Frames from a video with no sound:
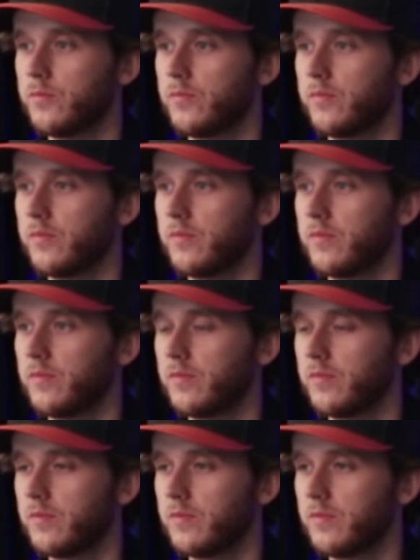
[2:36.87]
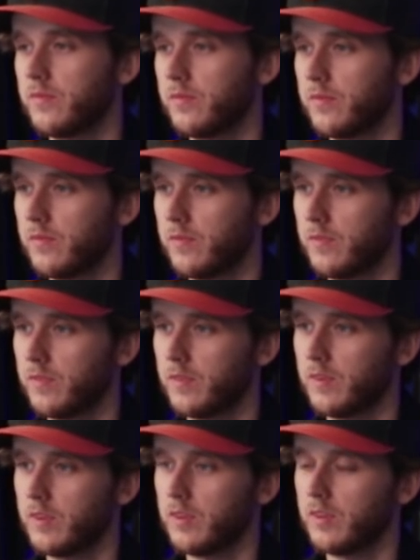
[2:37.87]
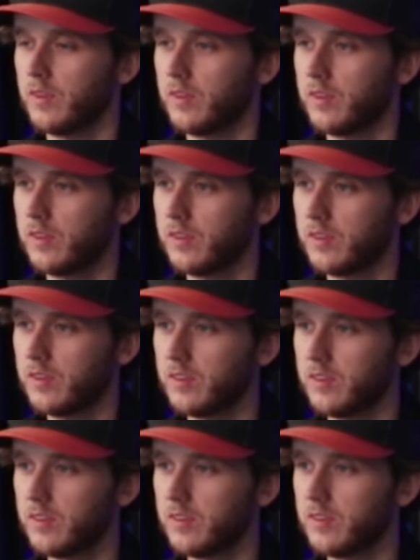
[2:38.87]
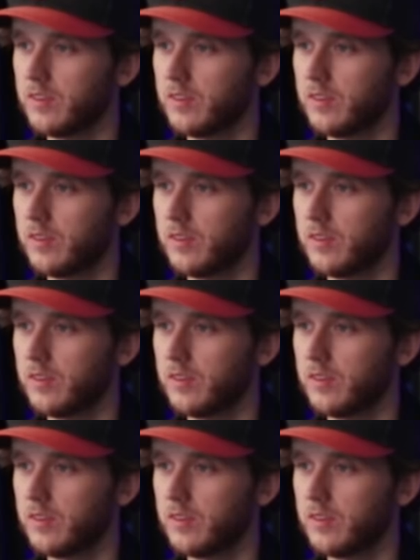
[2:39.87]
[no speech]